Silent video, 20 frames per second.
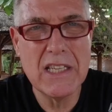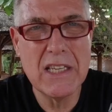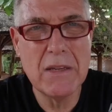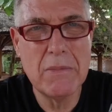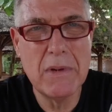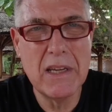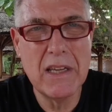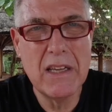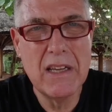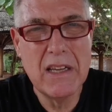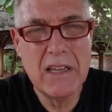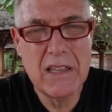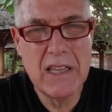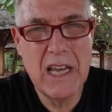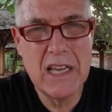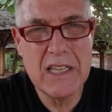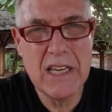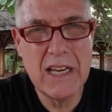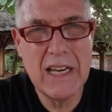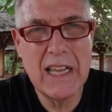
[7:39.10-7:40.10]
to me.
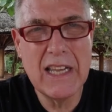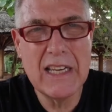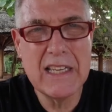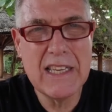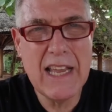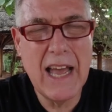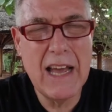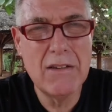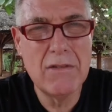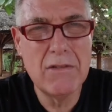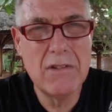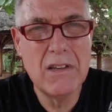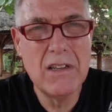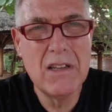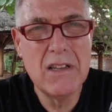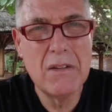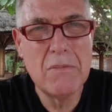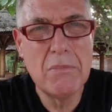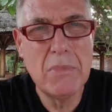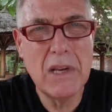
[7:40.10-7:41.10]
There's a link down
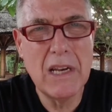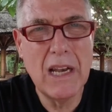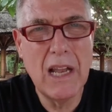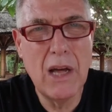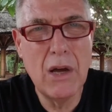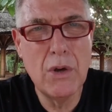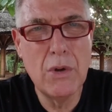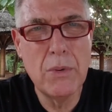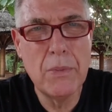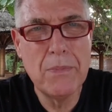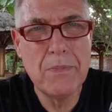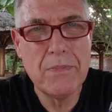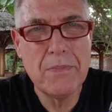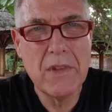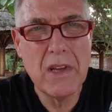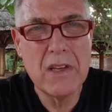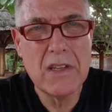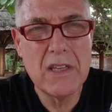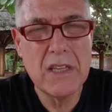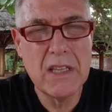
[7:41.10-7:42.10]
below
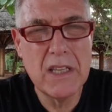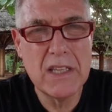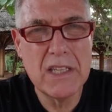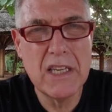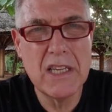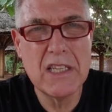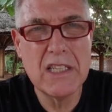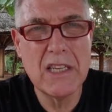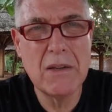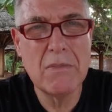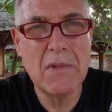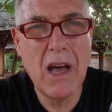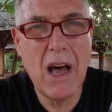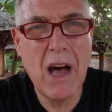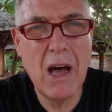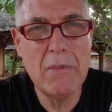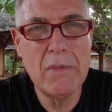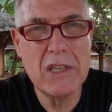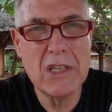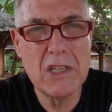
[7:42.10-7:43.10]
to the system that
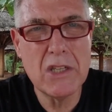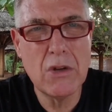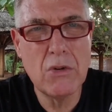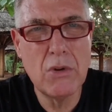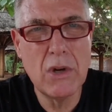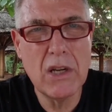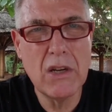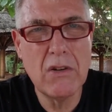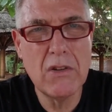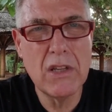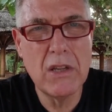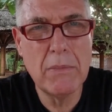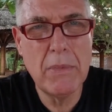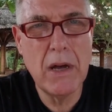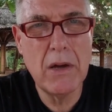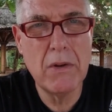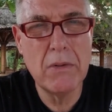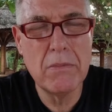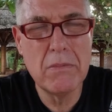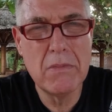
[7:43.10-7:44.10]
I'm installing on the
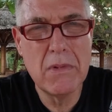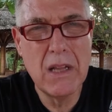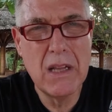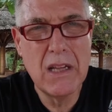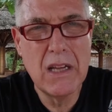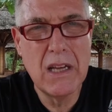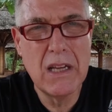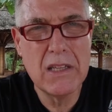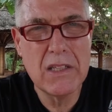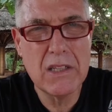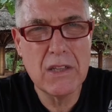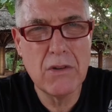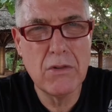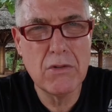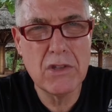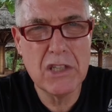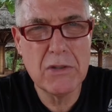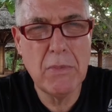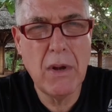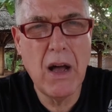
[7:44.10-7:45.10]
boat. It's
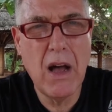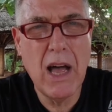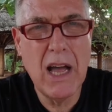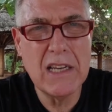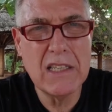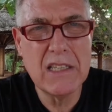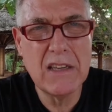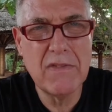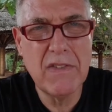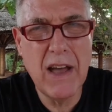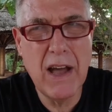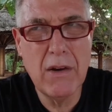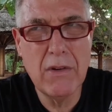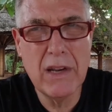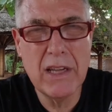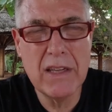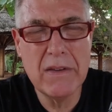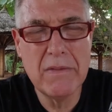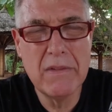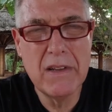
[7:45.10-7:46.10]
called Smart
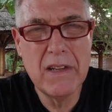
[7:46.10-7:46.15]
Anti-Fouling.